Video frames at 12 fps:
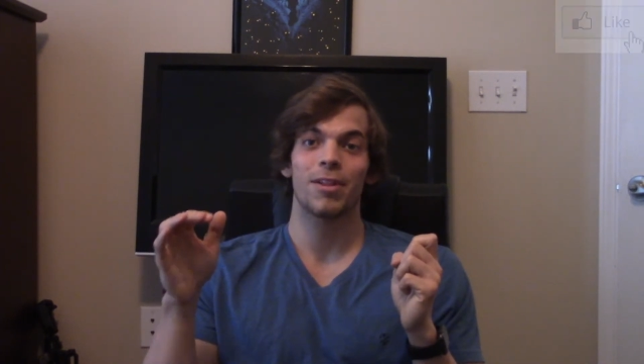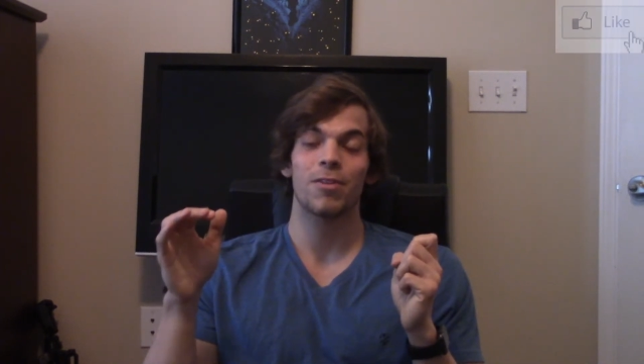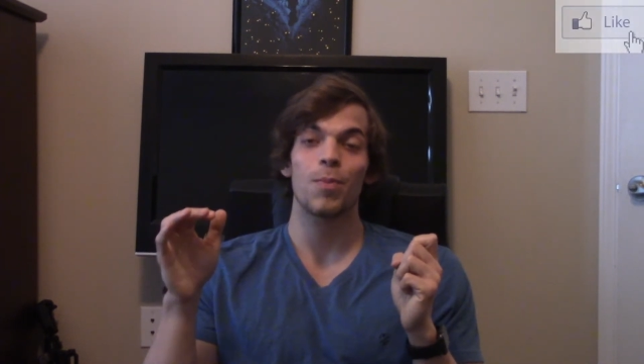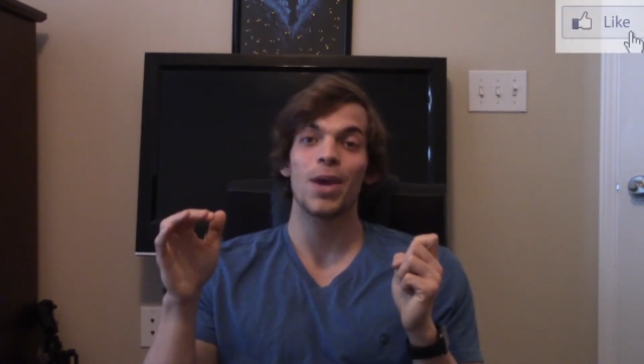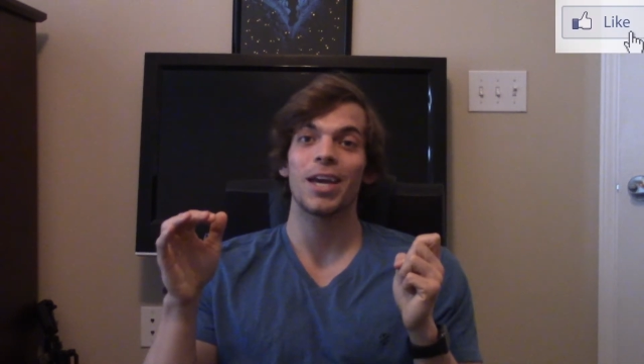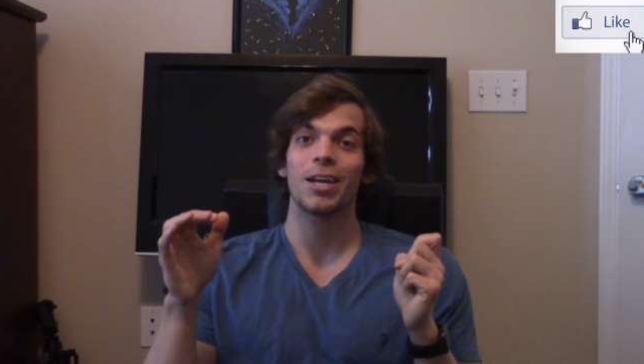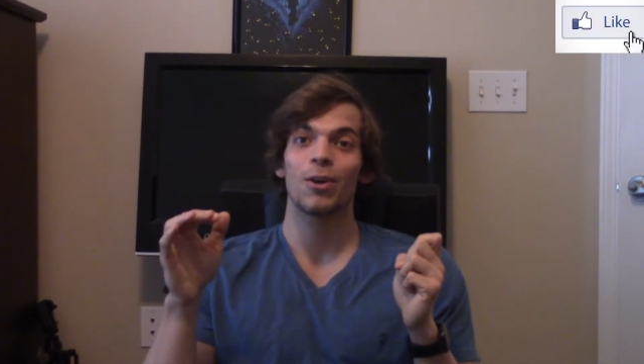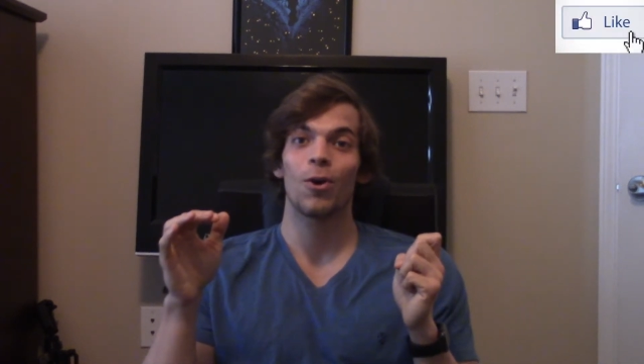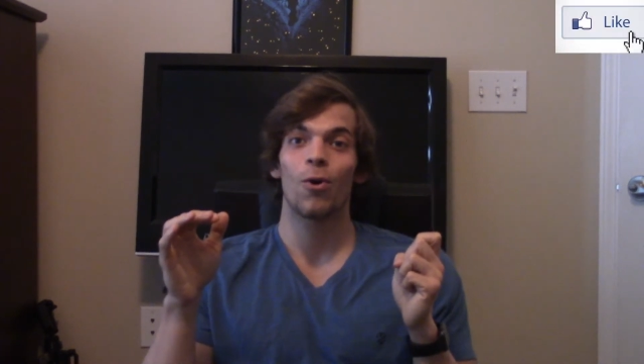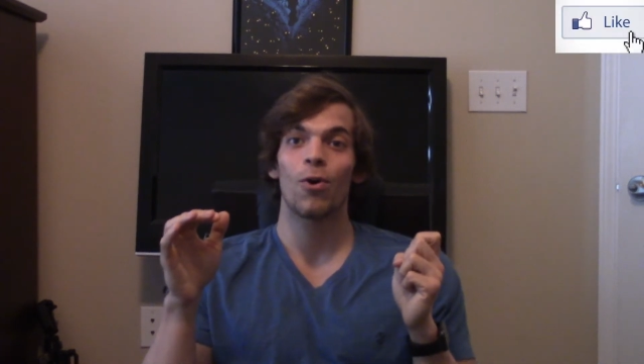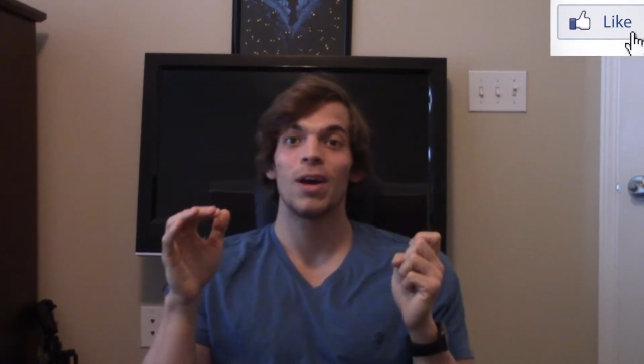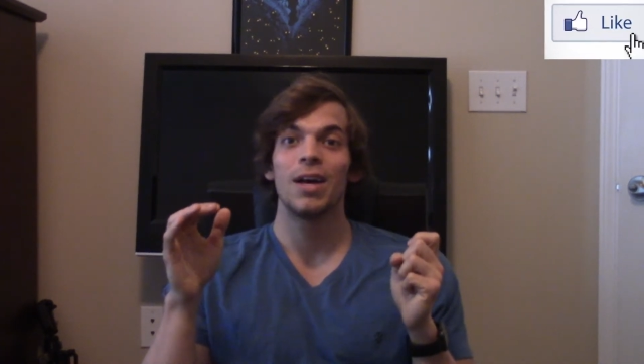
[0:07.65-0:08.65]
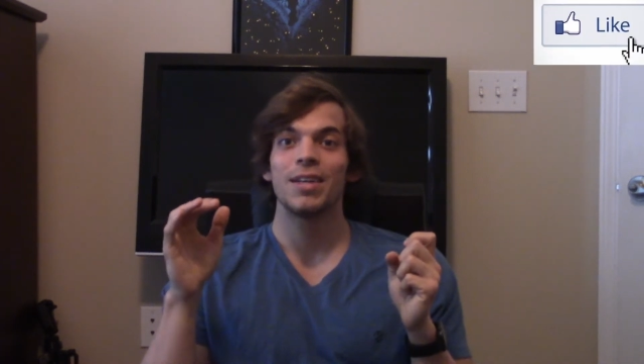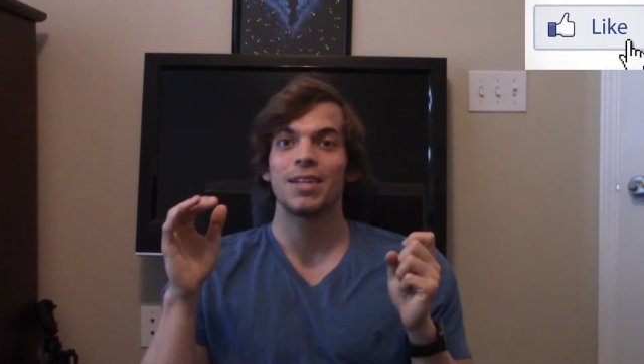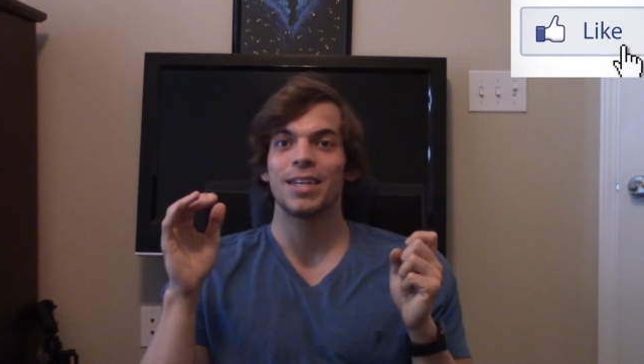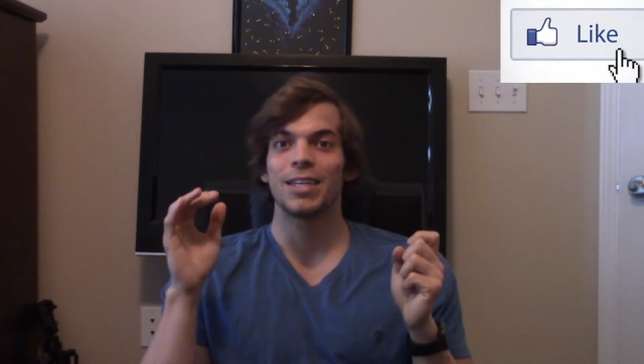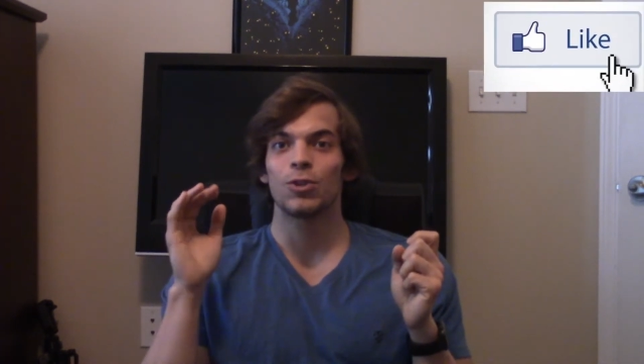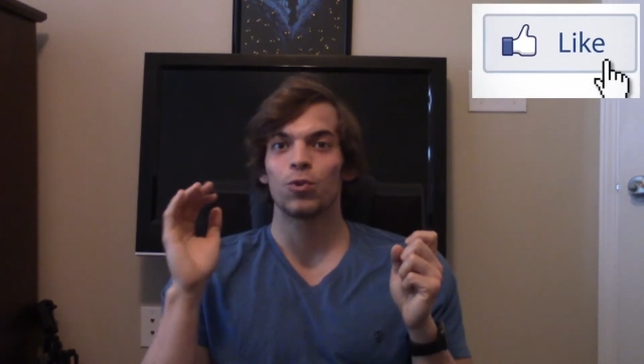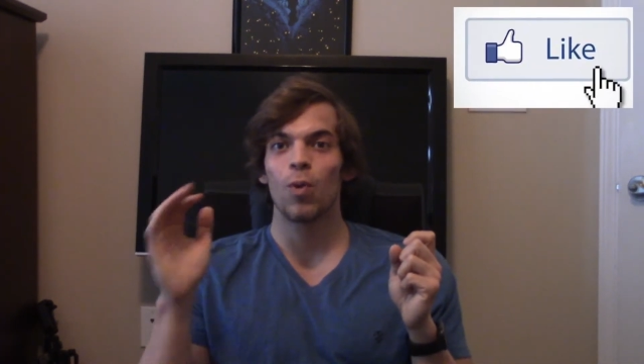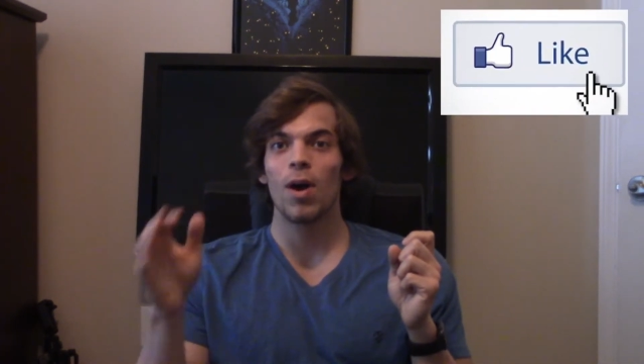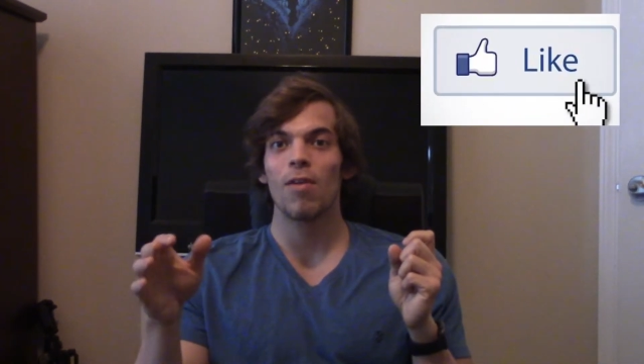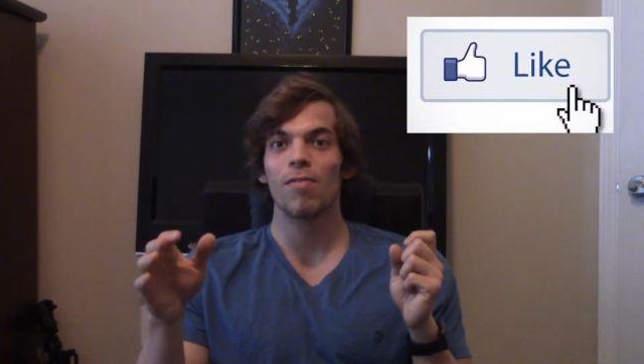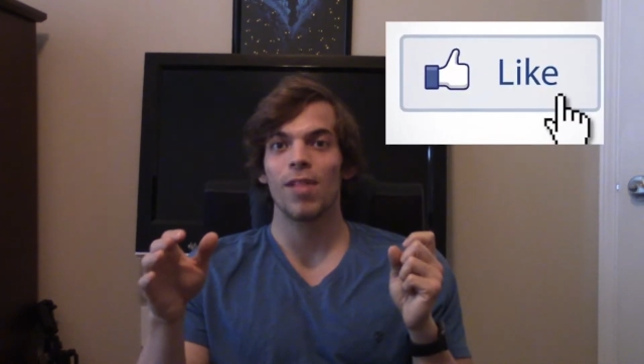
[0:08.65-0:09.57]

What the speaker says: let's make it a goal to get 12